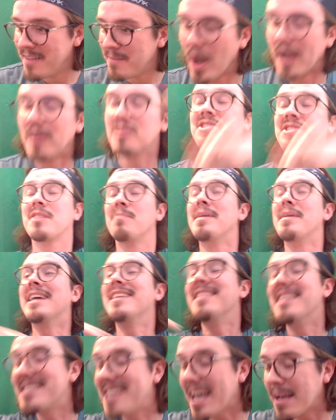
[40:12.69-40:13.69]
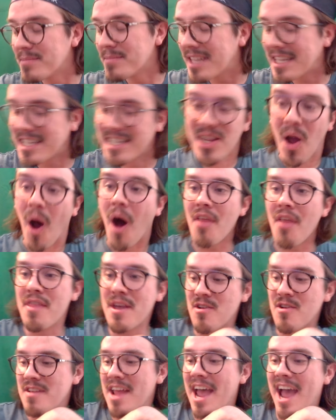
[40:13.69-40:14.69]
What else could be in these games that's
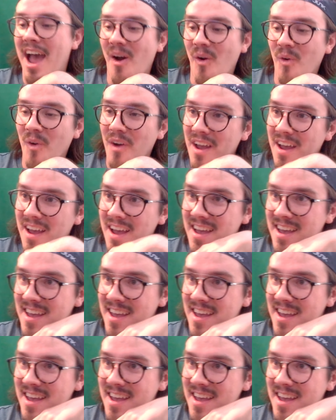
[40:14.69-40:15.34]
not there now?